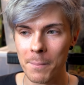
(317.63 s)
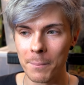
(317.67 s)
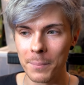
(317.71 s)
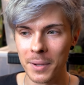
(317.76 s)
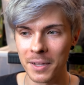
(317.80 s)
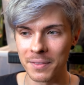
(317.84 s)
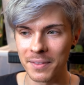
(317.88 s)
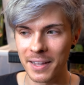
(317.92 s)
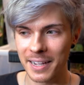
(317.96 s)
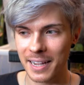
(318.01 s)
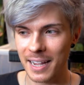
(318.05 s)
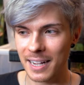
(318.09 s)

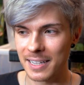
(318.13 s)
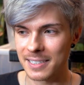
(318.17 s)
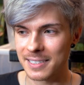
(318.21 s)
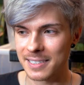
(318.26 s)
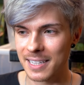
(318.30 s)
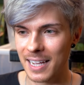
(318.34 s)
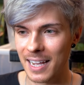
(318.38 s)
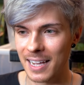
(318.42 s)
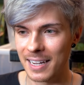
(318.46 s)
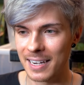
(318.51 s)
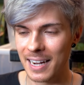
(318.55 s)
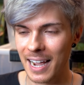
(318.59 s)
But like I
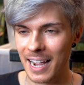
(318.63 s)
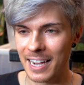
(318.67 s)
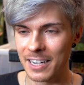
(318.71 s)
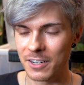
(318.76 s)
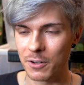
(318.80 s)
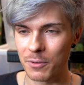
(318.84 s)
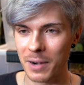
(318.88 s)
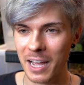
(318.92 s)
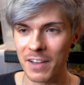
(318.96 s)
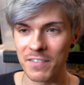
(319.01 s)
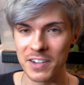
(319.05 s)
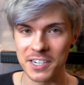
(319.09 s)
said, I
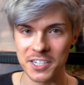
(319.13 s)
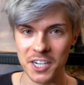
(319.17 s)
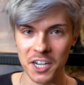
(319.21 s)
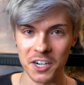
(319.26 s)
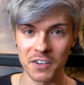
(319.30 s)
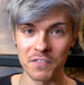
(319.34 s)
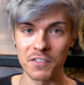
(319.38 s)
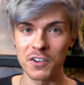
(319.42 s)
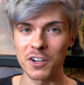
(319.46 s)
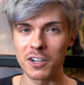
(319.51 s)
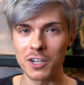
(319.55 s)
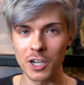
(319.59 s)
don't have a
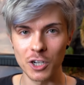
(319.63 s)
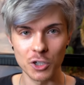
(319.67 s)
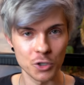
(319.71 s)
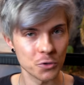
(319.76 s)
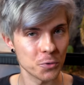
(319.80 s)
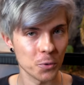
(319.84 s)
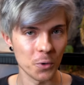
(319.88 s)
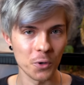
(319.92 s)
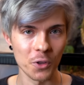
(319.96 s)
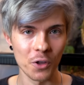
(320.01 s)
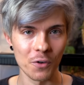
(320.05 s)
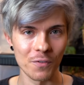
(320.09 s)
ton of
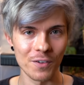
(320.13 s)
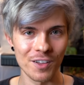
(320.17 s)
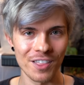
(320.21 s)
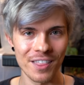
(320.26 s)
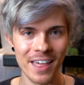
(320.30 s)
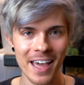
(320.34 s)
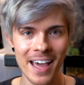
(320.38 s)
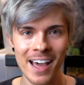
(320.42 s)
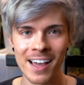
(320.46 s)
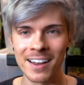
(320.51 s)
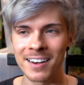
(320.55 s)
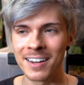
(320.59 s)
control over
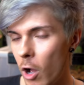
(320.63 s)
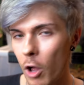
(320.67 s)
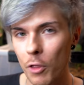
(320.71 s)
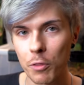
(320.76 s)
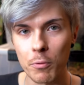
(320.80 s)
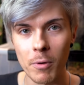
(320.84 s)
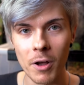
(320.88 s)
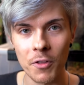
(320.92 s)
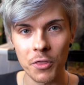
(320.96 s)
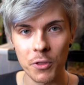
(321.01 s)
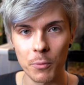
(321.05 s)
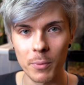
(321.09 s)
that. All
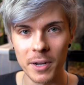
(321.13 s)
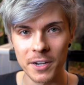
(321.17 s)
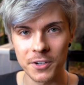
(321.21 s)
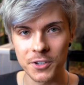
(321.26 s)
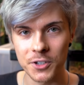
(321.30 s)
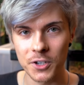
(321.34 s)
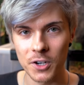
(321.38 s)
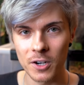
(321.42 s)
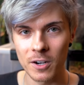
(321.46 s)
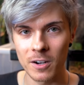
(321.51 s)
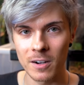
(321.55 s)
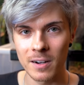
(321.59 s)
throughout the
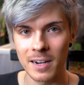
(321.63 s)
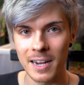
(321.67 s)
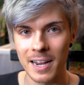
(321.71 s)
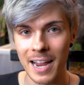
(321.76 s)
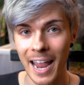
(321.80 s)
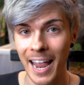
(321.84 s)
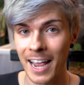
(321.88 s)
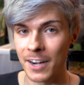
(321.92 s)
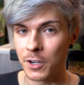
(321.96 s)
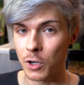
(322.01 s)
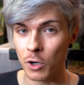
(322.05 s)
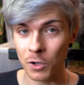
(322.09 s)
winter
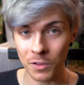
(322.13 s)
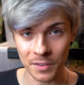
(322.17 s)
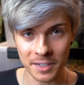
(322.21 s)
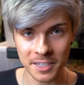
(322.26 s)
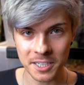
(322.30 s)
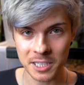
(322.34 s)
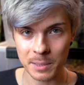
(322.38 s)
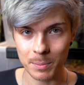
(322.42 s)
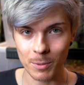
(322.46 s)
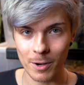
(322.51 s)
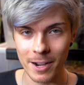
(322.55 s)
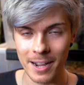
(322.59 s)
and
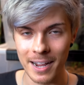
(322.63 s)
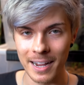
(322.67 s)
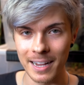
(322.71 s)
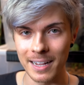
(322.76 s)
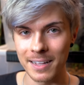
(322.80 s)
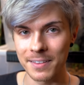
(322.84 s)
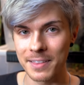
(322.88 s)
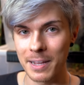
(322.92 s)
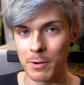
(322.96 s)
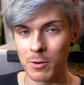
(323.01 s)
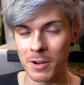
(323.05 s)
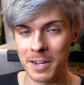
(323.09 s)
early
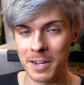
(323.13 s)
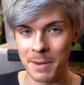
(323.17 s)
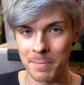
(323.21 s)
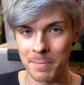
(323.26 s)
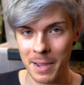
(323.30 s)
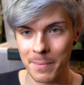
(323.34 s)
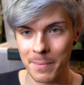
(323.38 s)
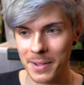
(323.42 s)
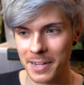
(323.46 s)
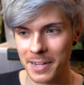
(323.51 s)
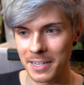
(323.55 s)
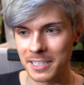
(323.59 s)
spring, they were in
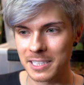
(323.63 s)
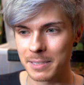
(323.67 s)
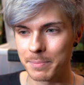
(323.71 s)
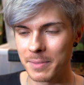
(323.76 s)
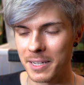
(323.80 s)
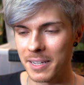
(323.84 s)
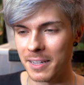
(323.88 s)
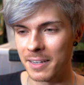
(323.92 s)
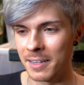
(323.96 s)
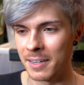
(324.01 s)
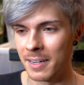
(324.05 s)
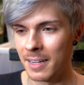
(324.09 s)
my
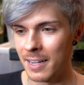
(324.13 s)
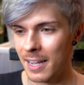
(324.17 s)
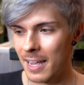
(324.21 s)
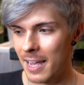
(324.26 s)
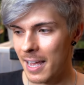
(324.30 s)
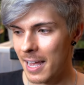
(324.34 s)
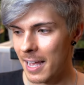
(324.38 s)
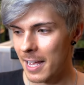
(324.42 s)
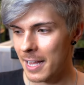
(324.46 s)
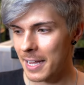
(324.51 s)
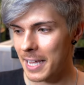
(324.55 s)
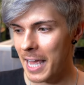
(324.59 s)
basement,
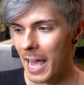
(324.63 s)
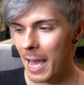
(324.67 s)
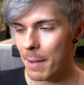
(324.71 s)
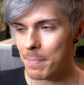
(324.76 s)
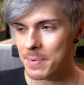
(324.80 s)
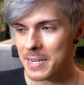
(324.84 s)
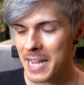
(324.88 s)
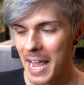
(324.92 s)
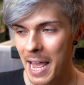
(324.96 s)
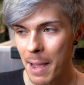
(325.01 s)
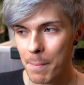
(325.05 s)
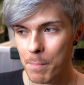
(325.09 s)

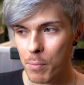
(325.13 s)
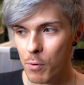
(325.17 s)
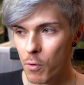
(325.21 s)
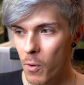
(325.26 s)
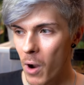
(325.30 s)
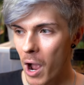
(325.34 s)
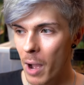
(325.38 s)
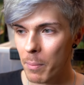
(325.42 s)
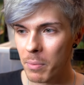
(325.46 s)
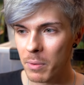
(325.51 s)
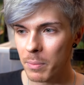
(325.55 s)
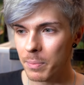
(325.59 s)
kept at
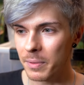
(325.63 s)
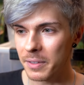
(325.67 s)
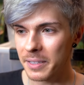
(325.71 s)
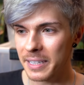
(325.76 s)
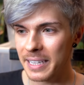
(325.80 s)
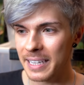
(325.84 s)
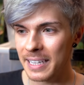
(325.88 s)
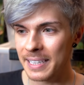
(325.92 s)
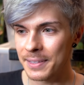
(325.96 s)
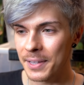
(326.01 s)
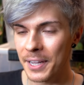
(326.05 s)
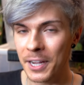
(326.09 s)

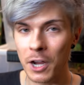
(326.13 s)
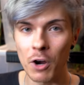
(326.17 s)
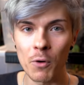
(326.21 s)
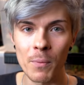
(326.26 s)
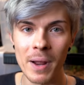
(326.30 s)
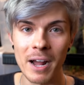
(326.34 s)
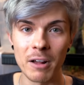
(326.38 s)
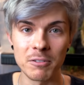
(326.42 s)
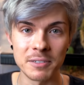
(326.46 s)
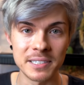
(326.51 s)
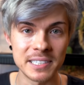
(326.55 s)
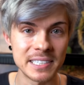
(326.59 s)
probably like
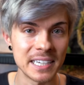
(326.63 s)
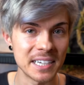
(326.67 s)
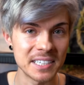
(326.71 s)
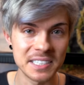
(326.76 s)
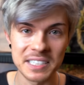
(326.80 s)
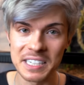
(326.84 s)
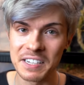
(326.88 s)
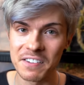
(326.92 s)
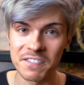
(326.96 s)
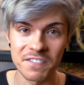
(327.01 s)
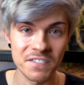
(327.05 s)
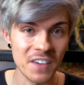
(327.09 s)
around
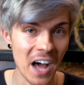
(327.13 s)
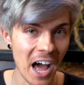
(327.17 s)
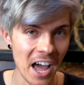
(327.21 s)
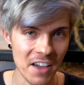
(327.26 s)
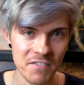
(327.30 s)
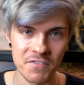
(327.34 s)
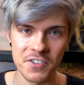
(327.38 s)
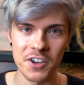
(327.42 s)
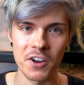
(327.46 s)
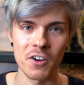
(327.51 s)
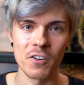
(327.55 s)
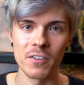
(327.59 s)

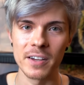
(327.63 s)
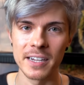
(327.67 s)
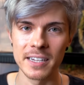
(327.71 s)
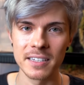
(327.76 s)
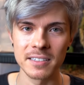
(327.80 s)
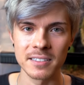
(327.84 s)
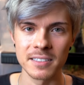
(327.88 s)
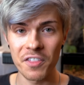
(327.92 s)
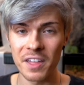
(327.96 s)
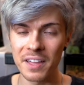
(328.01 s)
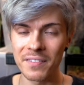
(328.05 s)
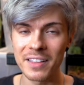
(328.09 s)
sixty-five
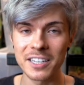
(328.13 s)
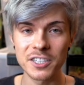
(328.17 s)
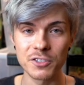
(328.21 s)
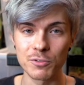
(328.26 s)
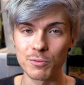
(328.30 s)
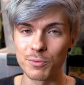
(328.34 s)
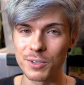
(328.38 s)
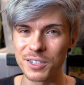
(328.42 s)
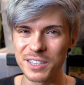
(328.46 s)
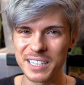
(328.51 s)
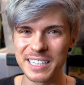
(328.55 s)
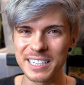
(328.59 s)
degrees. The thing that's
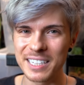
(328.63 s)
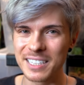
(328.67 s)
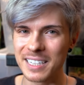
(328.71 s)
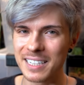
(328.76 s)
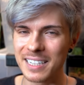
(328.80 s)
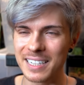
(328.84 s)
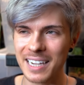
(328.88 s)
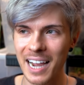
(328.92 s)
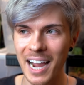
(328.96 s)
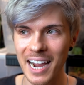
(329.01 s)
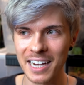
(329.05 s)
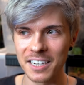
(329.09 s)
really
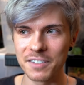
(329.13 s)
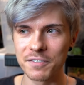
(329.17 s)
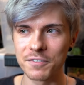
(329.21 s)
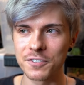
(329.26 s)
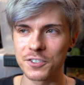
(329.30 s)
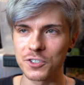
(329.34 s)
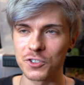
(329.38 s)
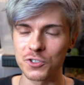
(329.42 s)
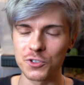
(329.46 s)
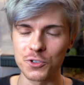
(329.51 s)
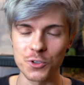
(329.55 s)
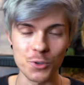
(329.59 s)
kind of
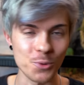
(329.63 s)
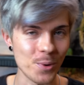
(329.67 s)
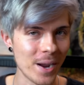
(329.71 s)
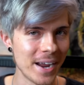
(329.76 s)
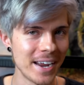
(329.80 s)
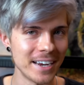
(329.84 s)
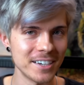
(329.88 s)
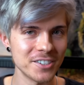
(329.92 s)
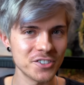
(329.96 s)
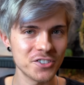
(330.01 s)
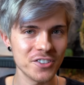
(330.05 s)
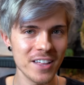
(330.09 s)

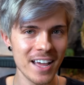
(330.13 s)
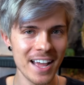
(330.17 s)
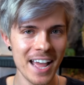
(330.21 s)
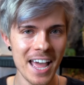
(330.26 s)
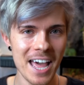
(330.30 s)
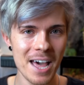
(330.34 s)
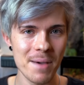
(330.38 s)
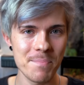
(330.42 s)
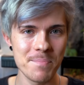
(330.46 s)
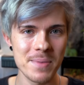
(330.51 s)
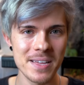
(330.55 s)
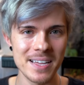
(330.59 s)
strange that
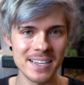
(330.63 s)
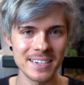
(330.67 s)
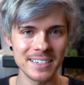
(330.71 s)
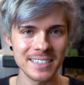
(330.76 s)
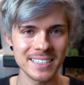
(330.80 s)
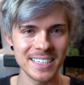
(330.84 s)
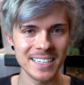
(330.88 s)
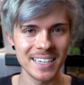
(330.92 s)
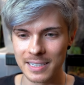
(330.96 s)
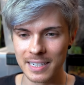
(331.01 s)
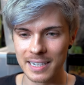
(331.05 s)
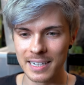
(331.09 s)

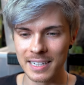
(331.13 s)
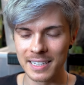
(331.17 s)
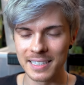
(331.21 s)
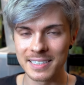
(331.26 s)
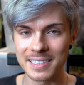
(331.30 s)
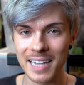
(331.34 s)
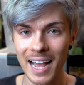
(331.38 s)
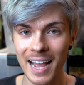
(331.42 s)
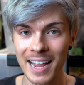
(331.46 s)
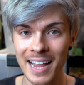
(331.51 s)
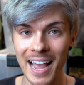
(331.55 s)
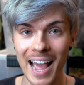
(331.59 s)
happened
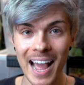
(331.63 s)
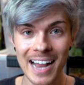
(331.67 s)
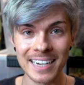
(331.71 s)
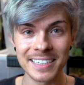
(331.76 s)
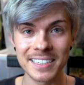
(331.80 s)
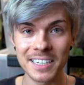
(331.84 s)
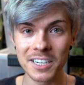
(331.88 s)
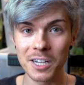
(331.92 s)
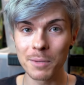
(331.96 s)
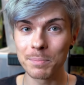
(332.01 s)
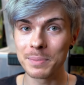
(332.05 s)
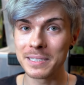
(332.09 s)
is I
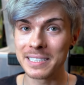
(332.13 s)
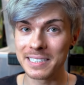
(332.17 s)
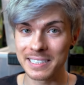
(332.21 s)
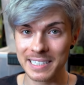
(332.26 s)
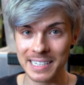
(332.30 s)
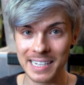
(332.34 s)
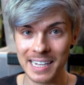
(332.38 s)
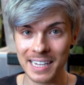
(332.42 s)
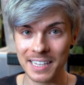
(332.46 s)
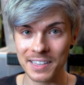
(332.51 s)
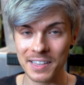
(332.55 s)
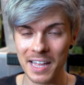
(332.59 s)
ended up
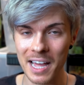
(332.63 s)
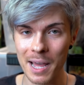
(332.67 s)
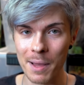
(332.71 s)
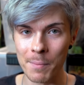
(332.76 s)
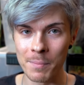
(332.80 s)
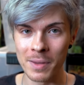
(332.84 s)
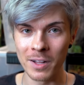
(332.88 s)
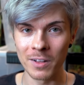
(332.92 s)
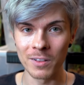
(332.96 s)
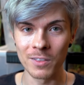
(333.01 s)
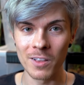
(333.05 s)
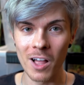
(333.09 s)
seeing
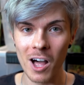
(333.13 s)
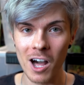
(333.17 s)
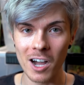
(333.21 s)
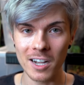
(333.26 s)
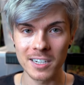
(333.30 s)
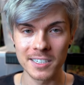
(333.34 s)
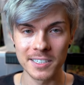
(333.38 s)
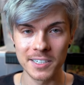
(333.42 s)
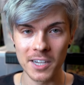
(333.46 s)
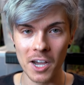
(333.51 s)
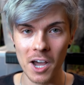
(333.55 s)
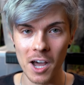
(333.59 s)
them
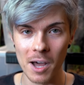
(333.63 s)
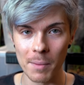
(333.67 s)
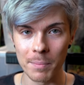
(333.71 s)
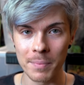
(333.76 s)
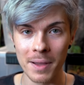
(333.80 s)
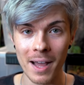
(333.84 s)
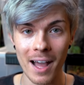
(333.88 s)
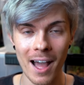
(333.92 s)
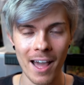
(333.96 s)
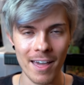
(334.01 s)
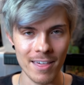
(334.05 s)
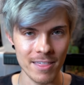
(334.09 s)
locked
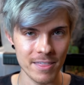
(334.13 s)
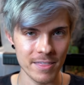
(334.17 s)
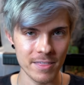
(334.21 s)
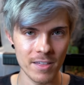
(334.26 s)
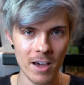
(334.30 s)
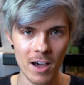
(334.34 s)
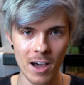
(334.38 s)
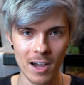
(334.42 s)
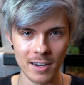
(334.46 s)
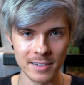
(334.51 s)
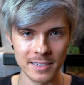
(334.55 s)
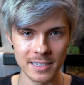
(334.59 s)
up, I
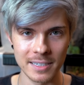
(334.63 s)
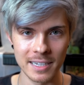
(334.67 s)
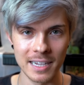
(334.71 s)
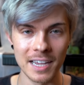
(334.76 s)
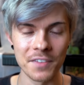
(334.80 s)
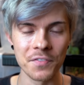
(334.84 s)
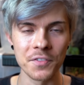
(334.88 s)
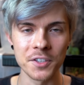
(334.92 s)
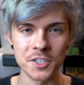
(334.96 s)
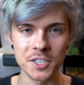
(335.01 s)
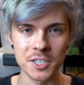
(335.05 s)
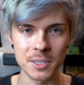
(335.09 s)
thought,
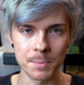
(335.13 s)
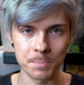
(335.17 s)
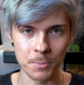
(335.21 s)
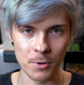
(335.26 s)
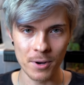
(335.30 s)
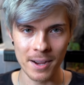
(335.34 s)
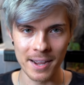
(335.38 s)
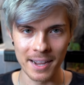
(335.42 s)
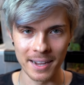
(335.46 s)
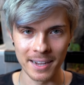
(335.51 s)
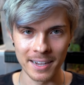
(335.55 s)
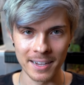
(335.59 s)
in the
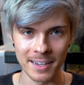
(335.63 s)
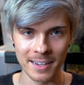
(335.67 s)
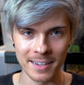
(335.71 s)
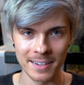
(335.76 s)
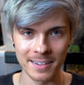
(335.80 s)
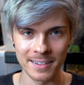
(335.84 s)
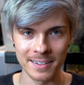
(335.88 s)
spring.